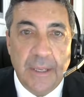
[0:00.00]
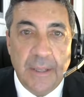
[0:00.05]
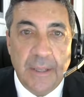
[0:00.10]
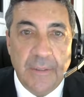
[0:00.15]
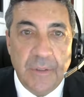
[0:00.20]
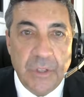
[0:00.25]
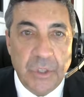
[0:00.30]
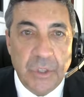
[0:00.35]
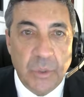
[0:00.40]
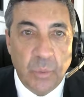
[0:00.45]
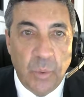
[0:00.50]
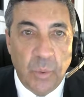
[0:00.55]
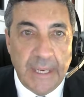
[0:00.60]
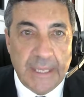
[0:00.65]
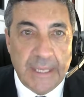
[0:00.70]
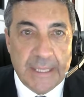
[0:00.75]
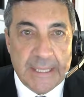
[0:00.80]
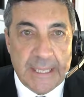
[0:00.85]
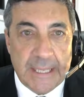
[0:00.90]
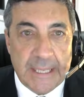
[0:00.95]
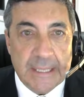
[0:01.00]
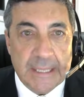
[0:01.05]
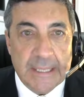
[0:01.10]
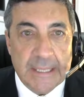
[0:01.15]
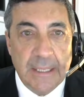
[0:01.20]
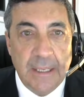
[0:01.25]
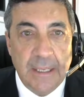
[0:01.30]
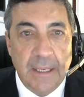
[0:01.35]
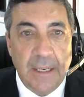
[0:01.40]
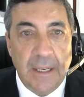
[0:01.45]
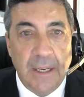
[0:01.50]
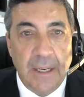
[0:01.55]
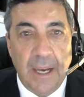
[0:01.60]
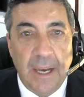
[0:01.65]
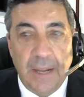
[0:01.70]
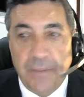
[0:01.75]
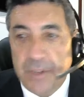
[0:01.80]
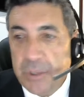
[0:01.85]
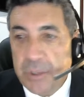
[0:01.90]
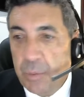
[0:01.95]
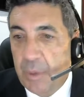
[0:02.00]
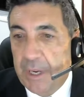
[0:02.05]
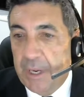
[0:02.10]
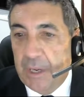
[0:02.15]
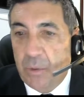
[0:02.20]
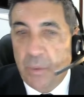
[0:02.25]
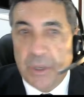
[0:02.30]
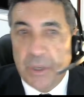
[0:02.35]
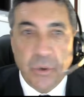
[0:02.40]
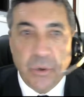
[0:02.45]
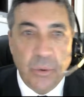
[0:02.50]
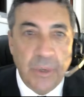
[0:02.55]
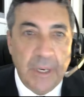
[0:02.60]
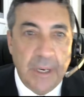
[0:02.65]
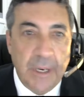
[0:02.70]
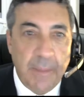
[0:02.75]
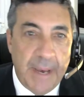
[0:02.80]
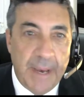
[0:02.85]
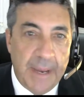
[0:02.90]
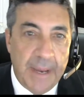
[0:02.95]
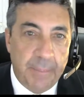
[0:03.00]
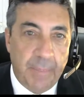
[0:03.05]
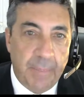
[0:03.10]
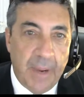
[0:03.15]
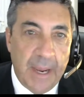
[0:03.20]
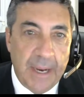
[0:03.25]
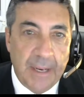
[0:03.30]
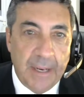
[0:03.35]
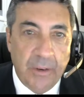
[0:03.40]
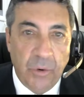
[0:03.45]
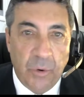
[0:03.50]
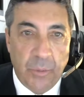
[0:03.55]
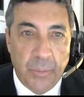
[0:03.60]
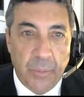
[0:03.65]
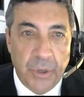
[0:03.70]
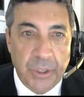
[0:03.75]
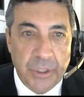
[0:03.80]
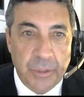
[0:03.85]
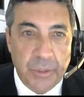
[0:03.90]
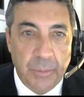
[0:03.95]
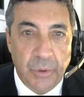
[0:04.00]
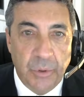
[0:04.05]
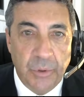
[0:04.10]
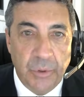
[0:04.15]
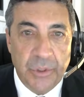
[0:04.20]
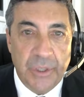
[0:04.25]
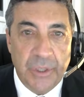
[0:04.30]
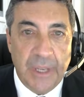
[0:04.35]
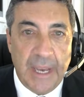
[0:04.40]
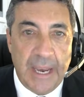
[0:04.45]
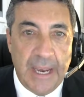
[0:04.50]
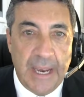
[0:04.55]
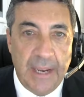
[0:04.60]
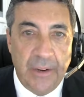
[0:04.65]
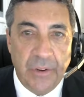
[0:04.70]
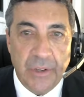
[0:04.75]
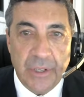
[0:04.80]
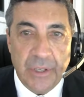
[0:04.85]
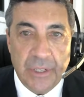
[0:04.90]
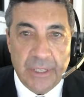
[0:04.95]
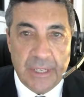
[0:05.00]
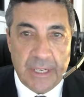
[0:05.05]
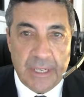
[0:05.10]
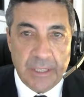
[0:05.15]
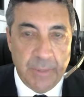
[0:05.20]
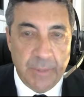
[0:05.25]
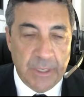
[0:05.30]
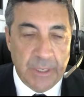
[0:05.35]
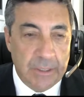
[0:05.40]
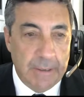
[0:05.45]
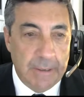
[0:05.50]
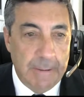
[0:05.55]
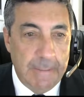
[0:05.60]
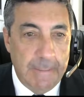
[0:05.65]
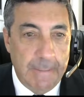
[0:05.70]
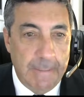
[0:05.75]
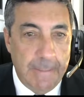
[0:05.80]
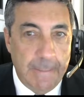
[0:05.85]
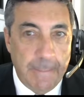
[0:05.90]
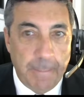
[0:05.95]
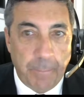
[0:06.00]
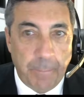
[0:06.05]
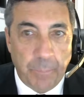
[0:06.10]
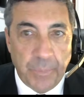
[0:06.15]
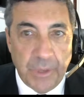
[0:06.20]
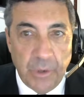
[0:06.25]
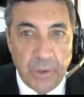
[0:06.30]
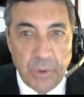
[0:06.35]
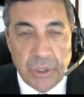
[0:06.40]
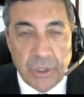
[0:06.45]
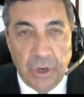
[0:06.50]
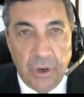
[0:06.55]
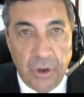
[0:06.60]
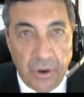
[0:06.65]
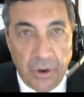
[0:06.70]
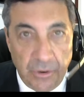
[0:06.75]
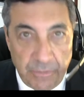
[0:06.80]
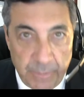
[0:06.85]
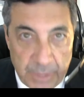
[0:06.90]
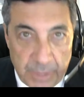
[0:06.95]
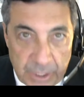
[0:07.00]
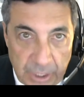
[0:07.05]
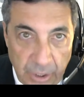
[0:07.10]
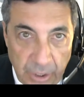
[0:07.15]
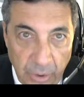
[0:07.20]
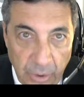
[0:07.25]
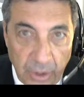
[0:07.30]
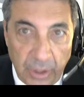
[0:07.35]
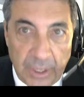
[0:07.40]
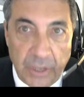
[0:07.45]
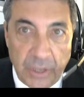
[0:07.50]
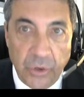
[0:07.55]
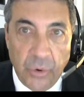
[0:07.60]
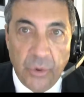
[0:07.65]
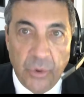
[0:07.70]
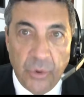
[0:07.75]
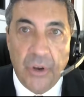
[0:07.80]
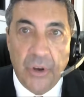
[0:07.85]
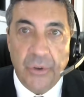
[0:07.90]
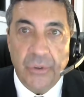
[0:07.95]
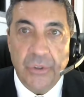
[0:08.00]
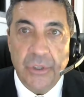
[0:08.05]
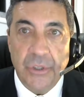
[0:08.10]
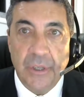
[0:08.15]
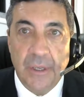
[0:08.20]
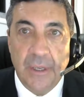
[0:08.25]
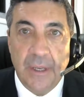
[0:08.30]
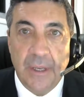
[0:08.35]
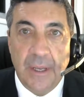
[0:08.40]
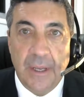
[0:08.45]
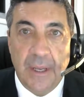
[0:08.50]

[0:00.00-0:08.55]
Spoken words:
This is week 6, and this week we're talking about planning law principles and assessments. There is a lot of material in your notes.